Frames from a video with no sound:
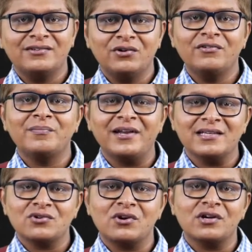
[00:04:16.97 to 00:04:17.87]
You know, we
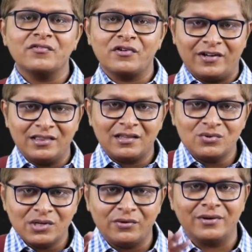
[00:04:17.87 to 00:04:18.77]
place an order for
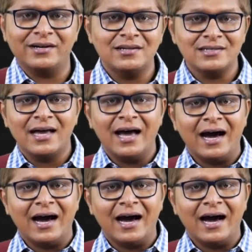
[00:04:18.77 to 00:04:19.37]
1000 units.